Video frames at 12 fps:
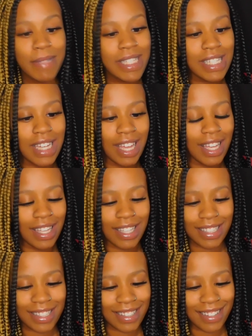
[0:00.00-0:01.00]
me
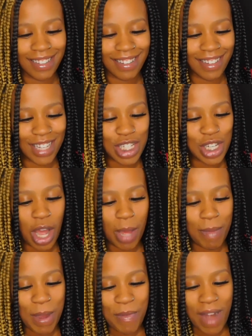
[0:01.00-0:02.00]
check. Because y'all
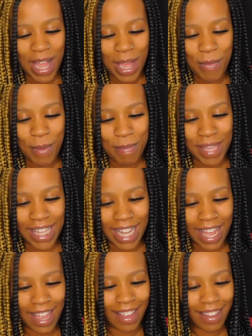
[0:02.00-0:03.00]
been rocking with me,
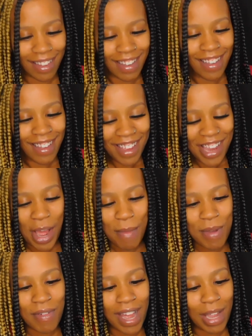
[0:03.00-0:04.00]
like, y'all
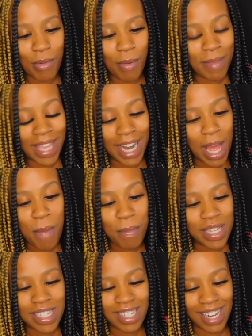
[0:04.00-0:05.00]
been rocking with me, and I
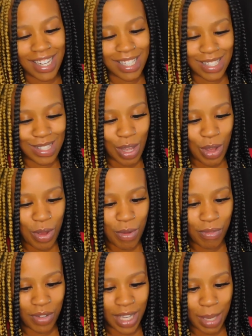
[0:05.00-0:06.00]
appreciate it so
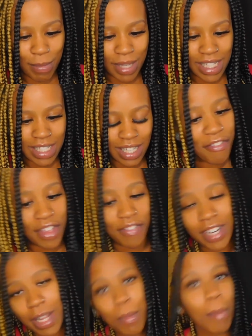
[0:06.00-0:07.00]
freaking much.
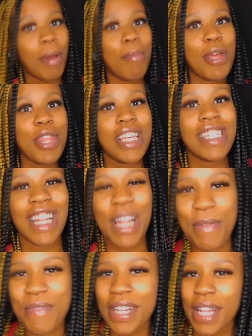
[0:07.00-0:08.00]
Favorite number, my birthday is
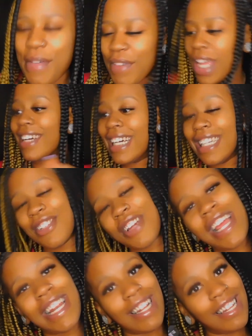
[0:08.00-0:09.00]
11/11.
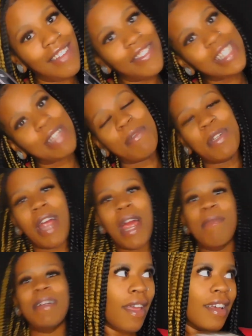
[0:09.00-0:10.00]
111
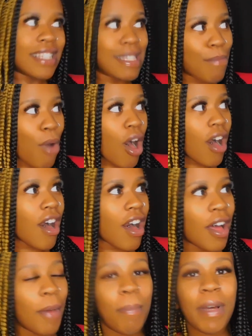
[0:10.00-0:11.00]
subscribers.
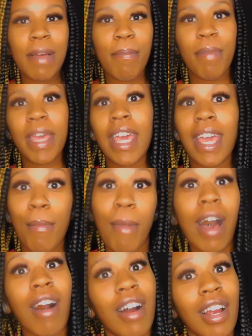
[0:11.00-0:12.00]
Small but big in
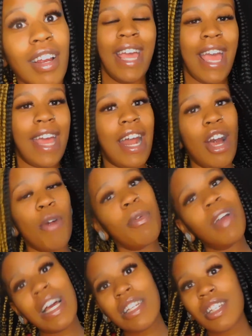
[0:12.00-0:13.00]
my heart. And I hope you
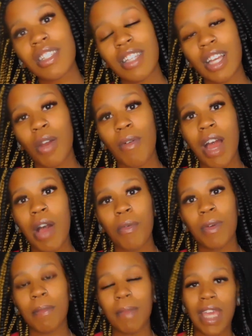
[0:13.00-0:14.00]
guys just stick around
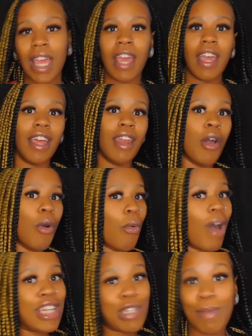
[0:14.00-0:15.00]
with me and
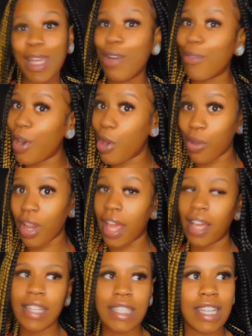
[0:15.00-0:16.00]
watch me grow,
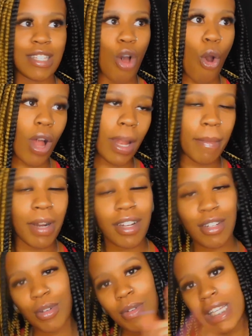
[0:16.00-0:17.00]
like, because that's all I'm gonna
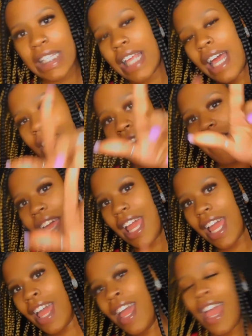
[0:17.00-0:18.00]
do is
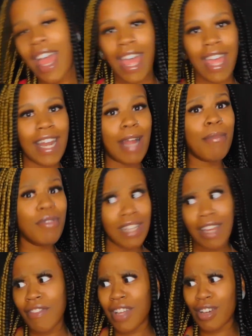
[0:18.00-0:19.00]
elevate. And I'm
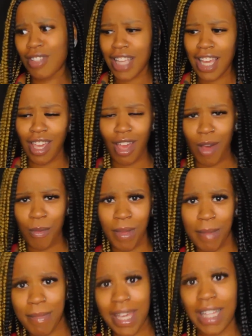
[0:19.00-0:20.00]
definitely gonna take y'all
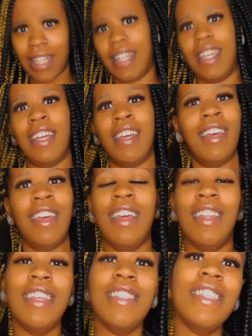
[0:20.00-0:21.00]
with me. Like,
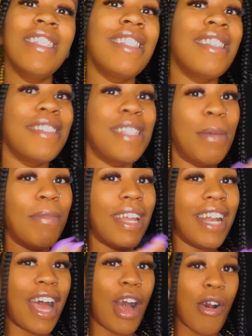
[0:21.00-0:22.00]
this is
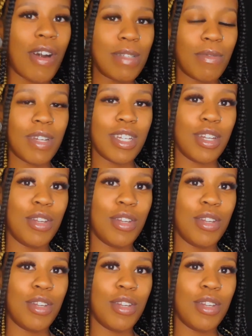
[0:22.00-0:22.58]
something I always wanted to